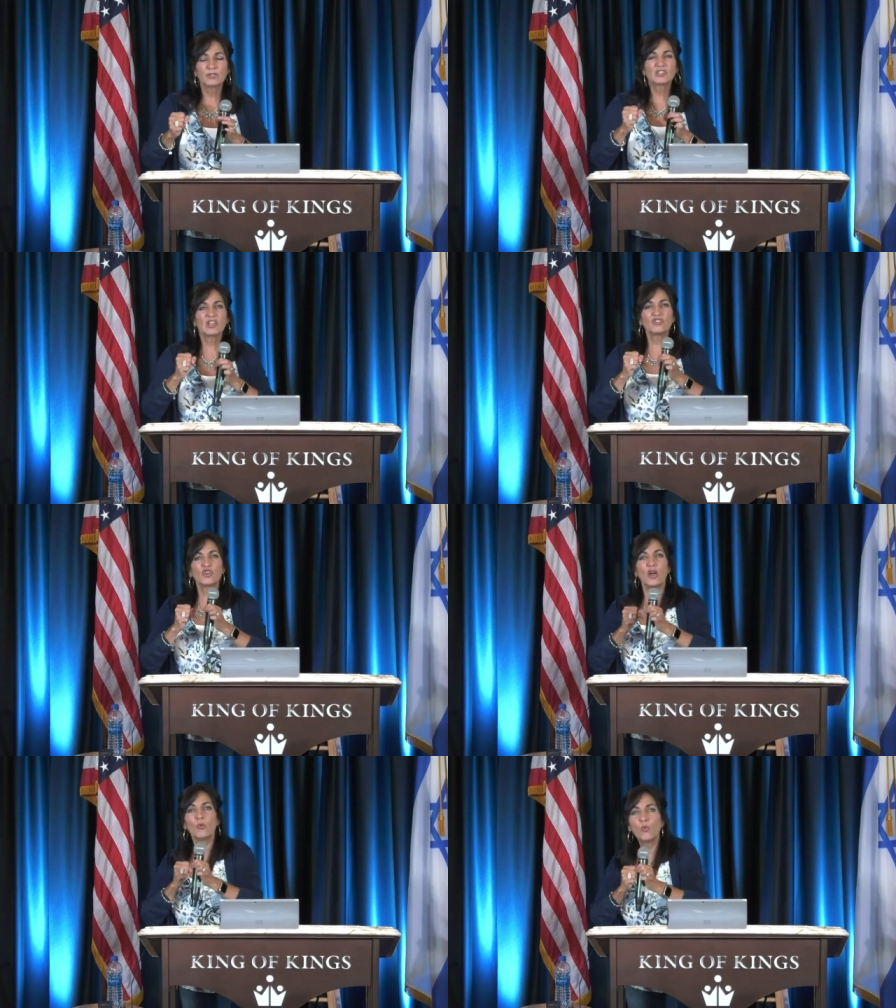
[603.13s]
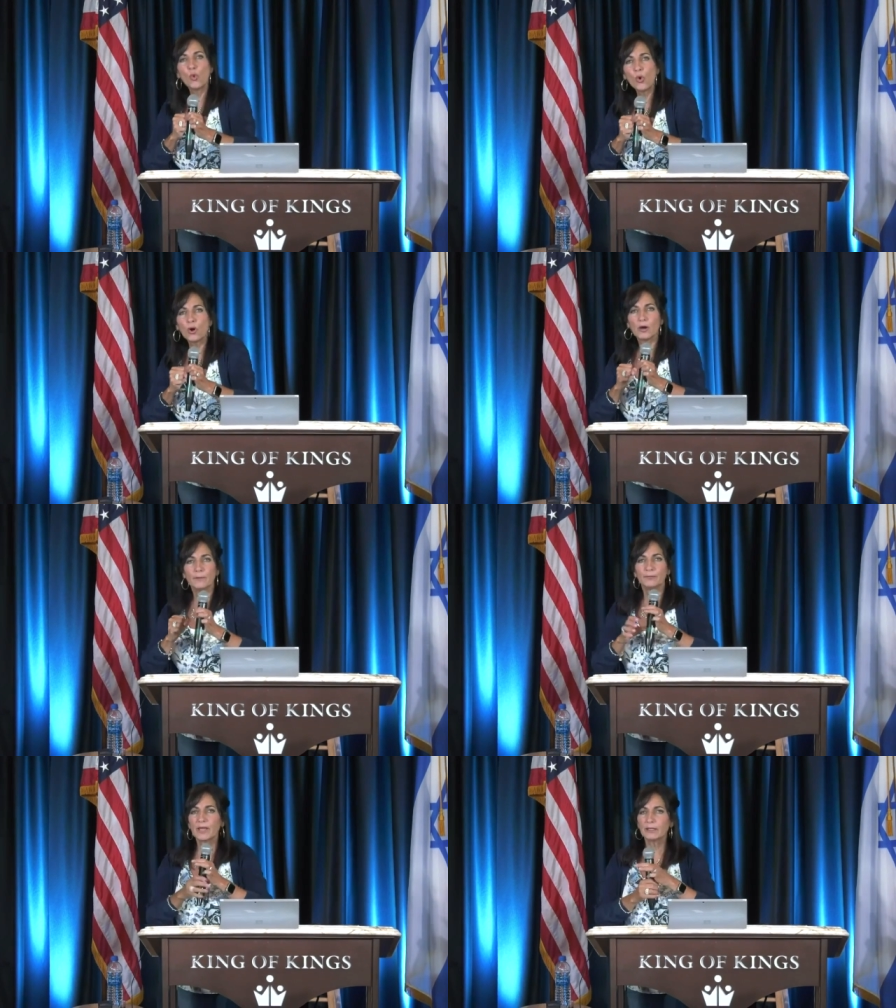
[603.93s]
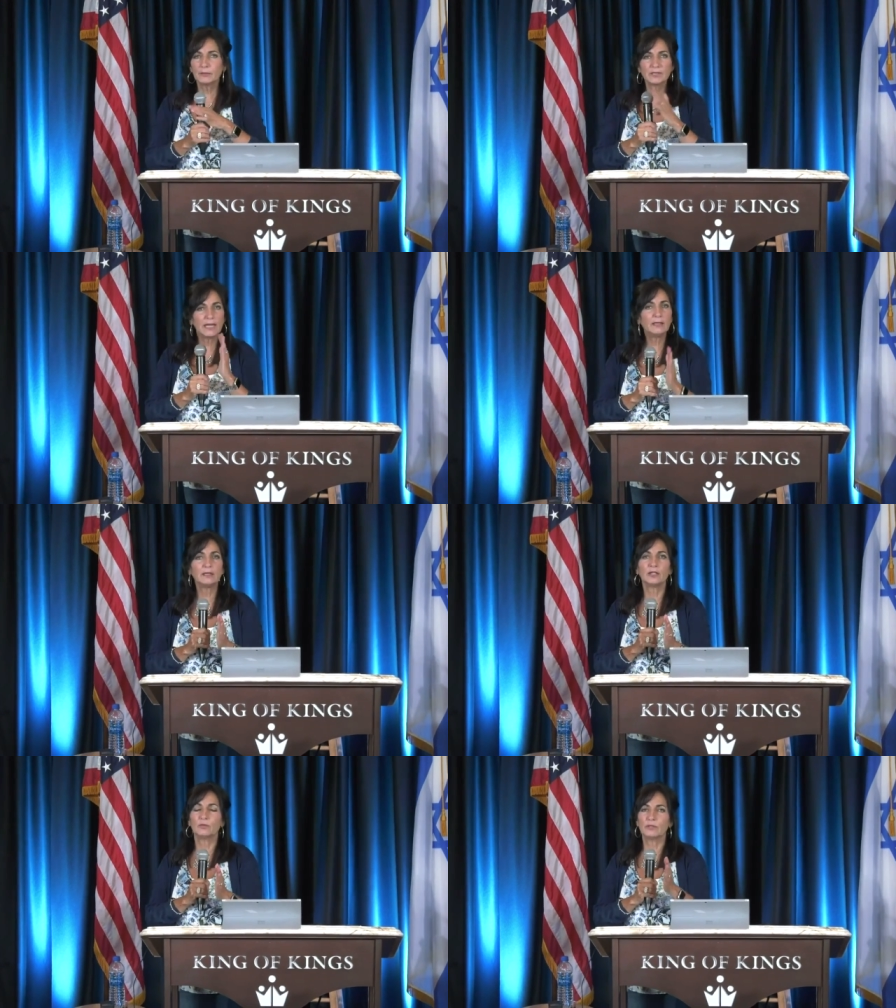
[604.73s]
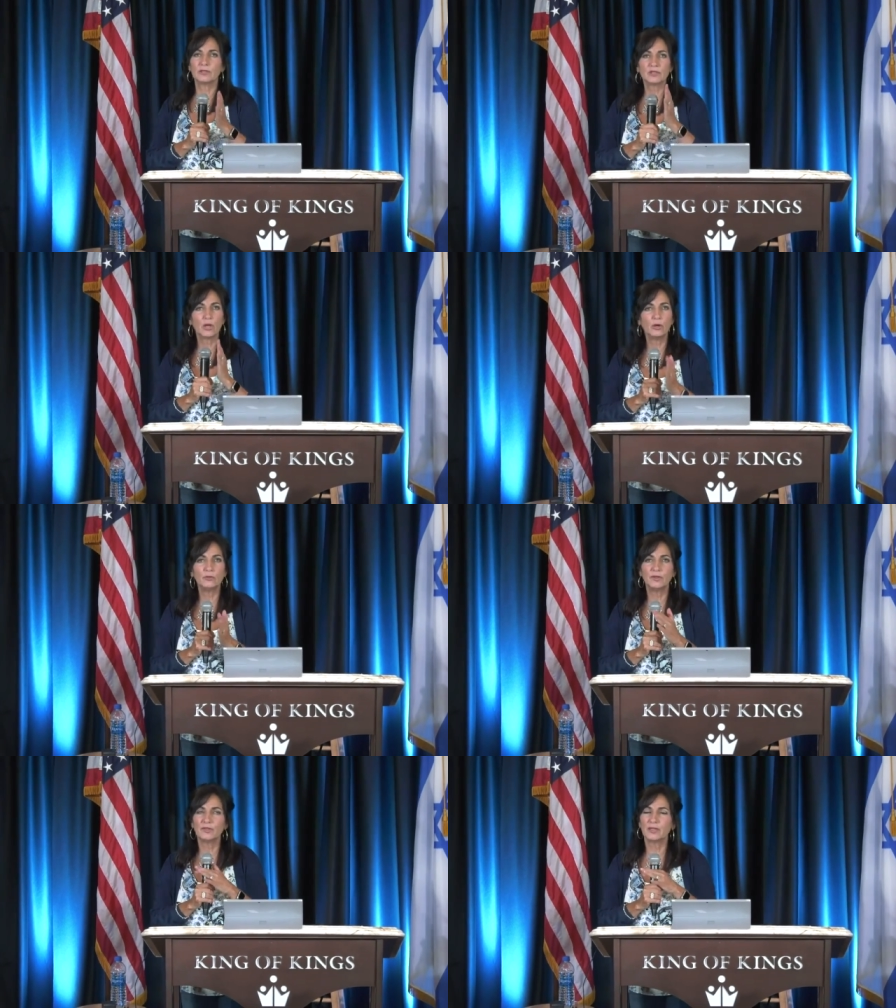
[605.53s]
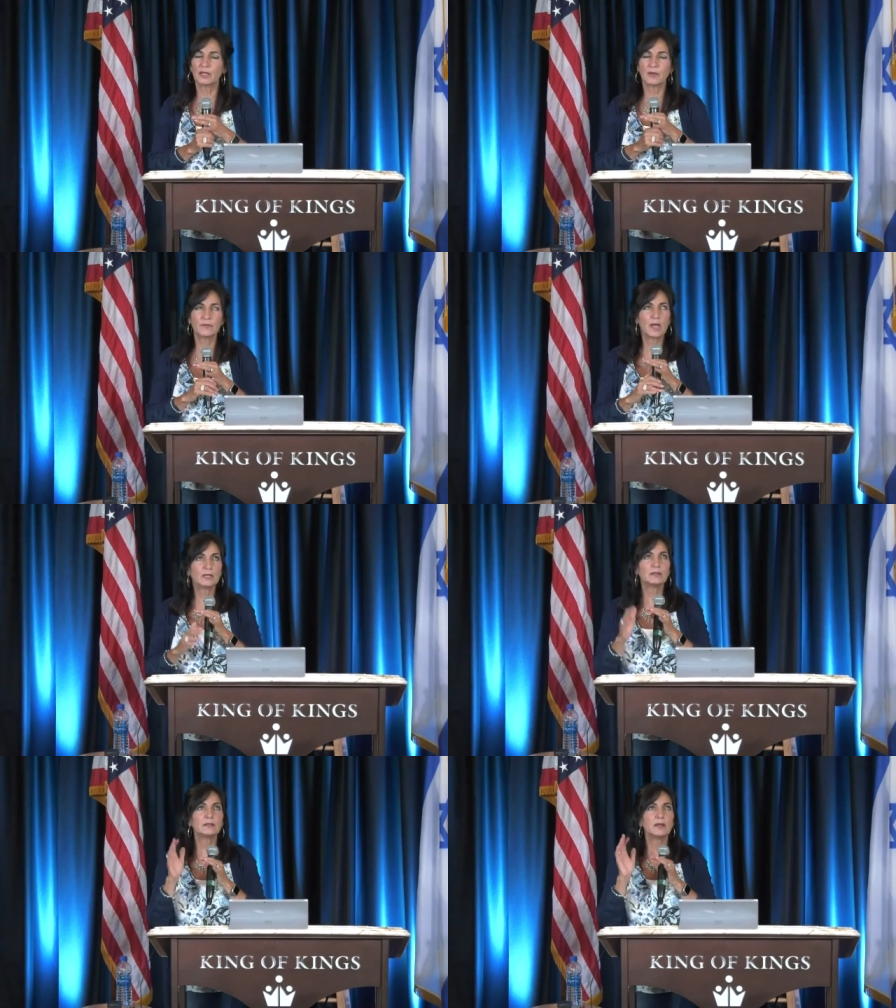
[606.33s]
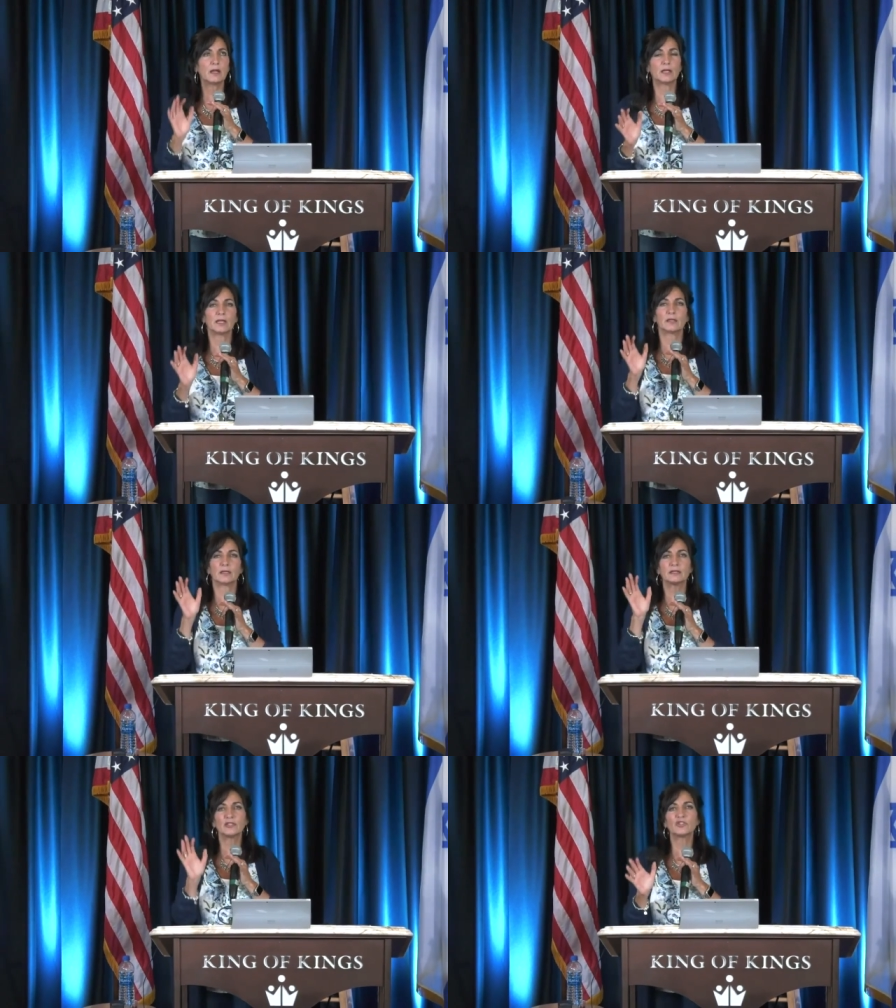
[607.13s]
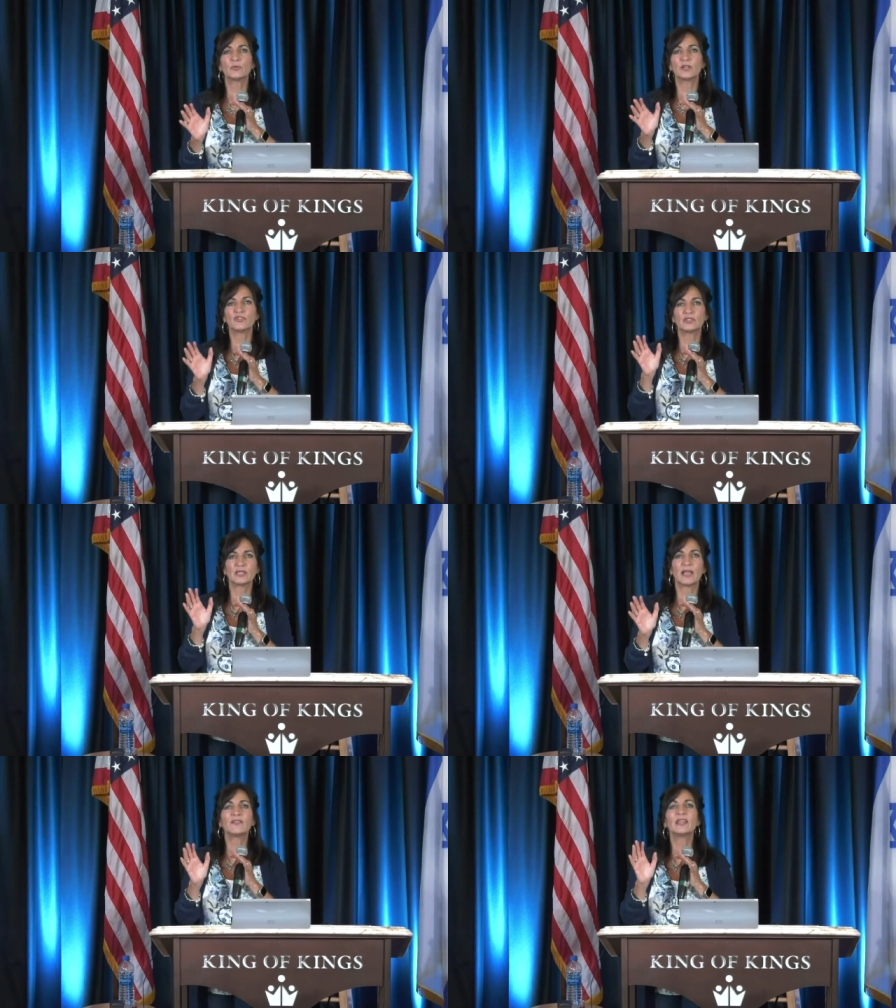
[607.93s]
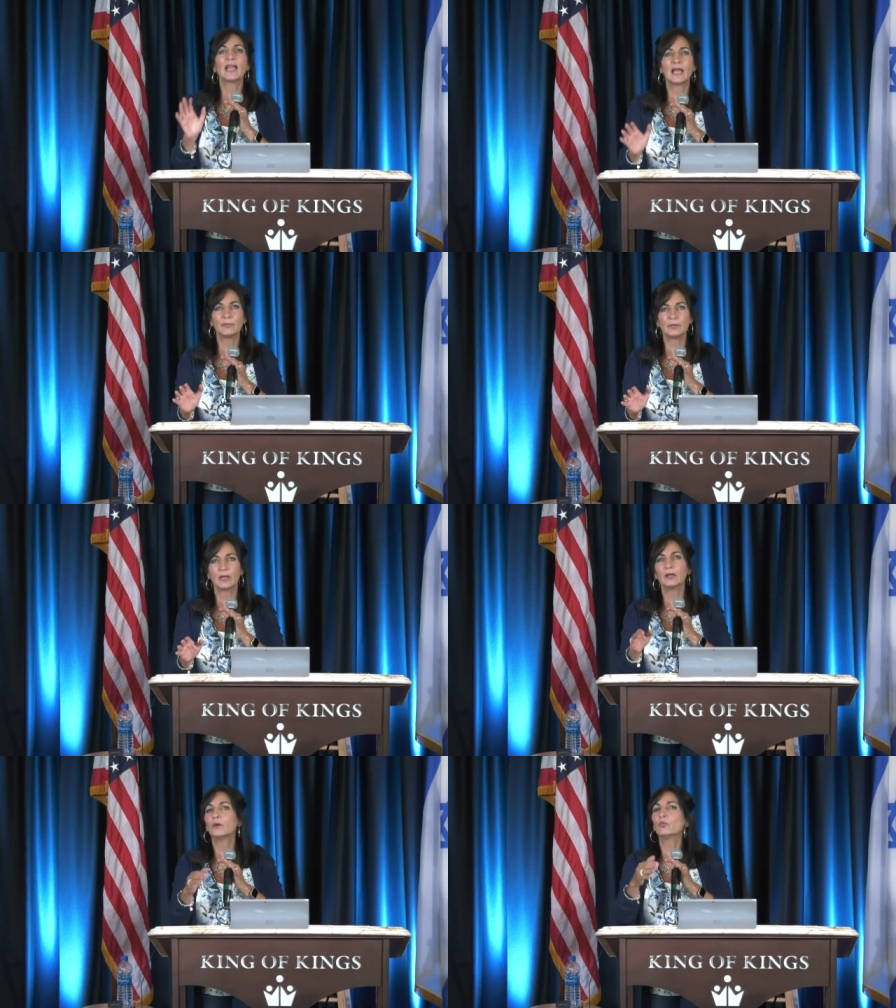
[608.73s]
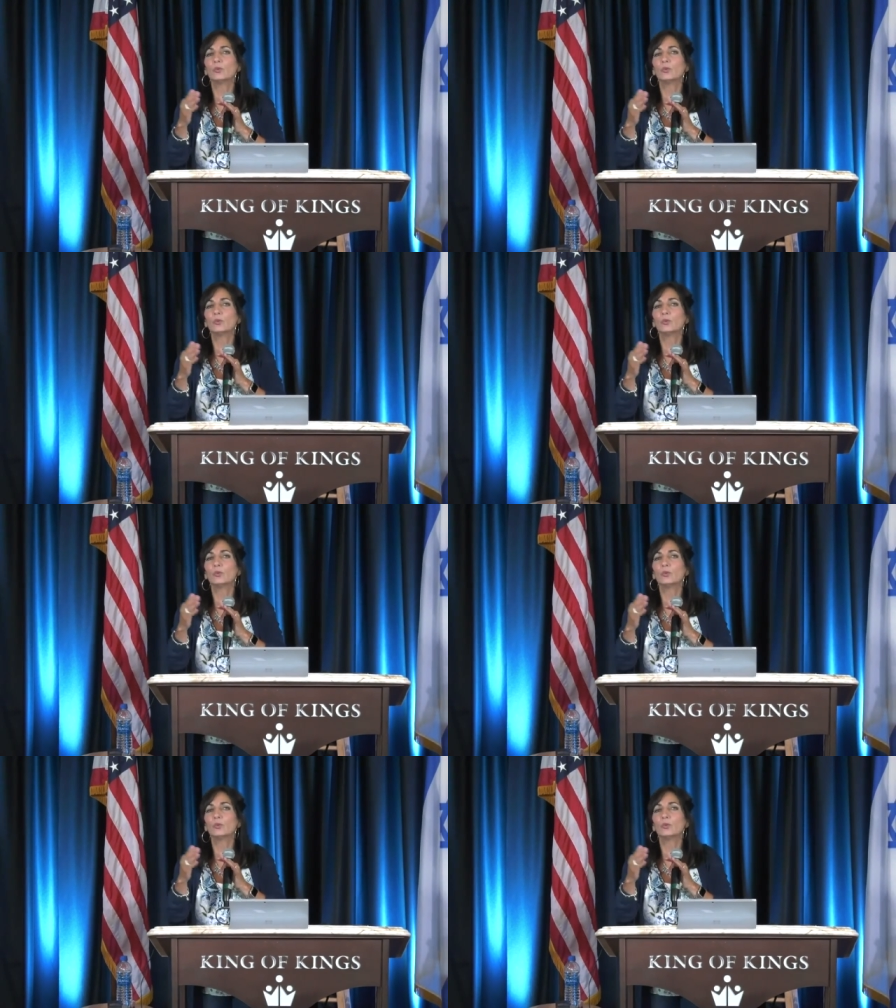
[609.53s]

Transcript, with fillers: There was such a war. And I'm telling you, with this COVID thing, I'm not denying that situations haven't happened.